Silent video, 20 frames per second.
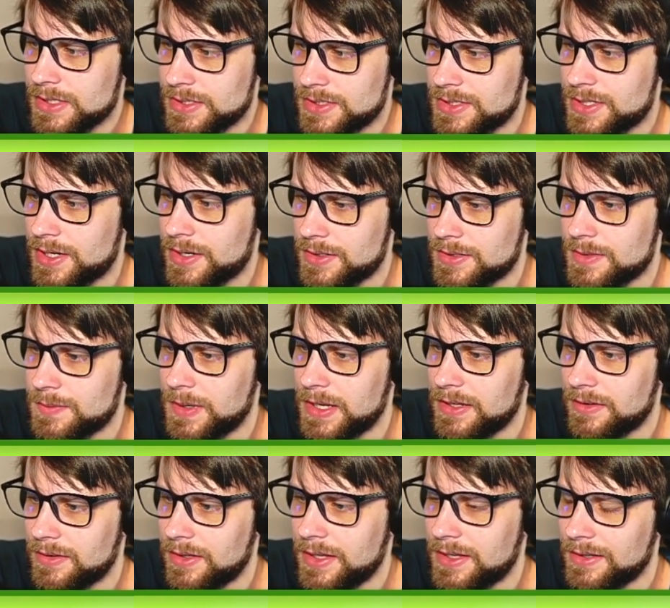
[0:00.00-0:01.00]
talked
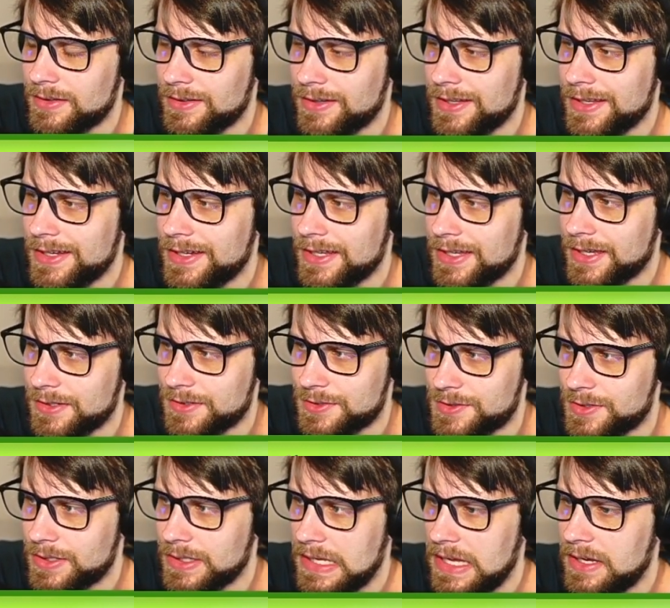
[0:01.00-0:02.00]
about like needing
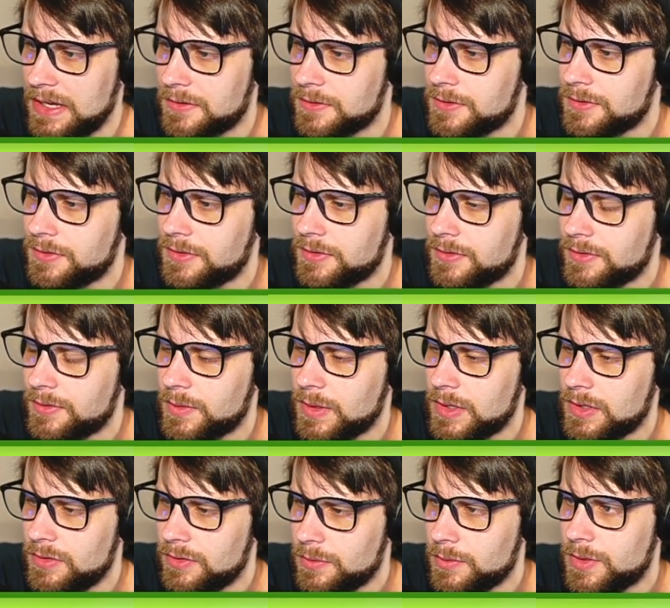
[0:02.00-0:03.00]
extra encounters, and so
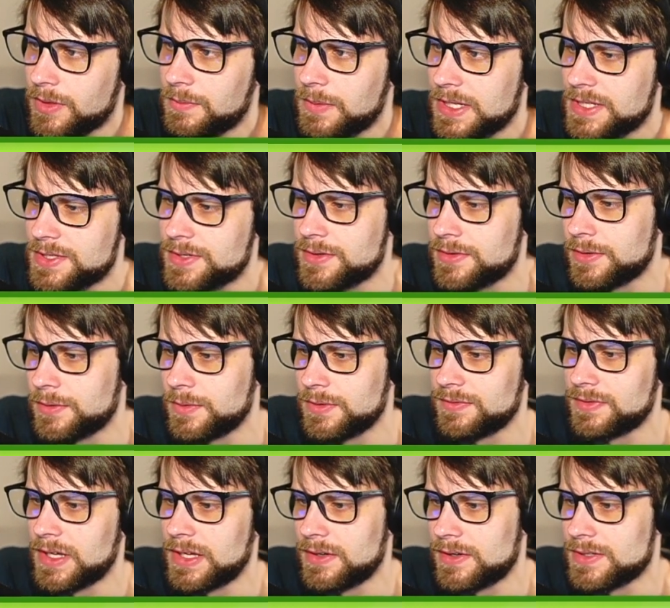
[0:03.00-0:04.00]
I do want to make sure that
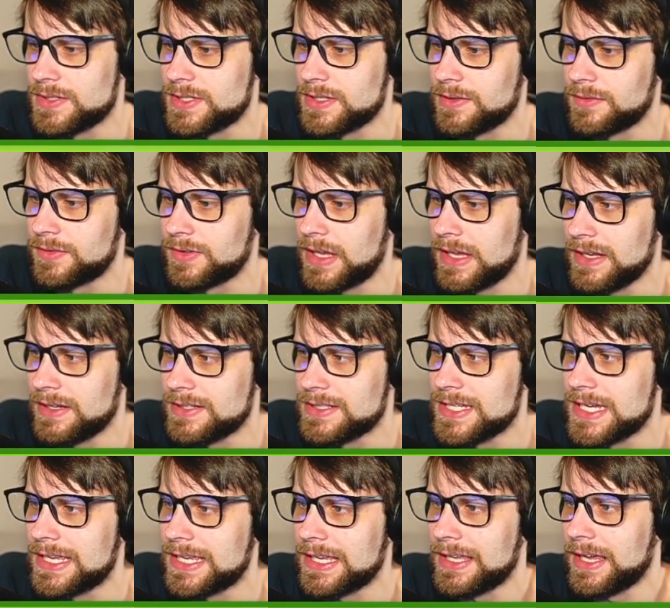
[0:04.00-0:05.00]
we've got ourselves kind of
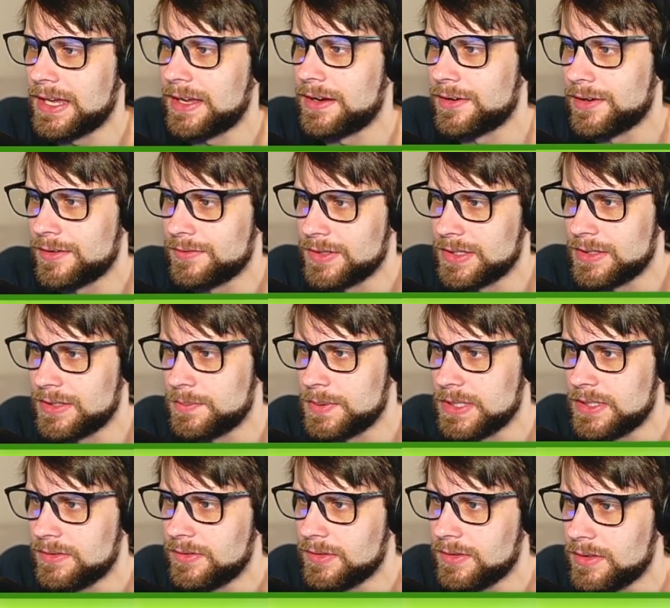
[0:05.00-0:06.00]
taken care of in the
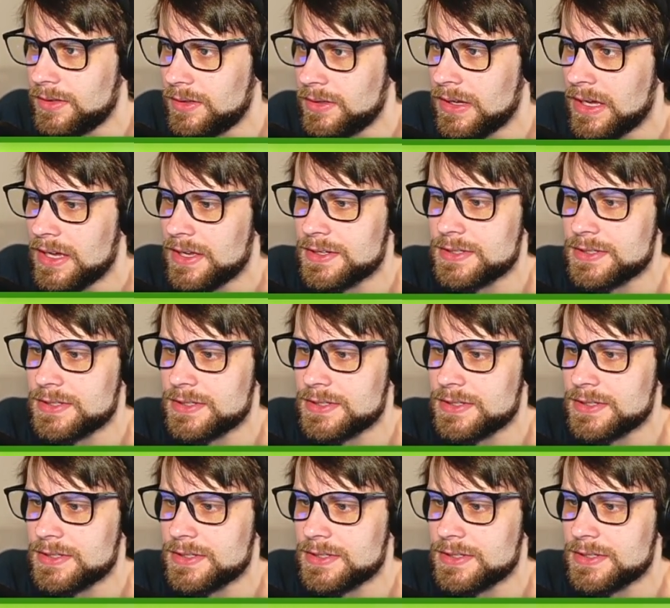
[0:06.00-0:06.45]
PC,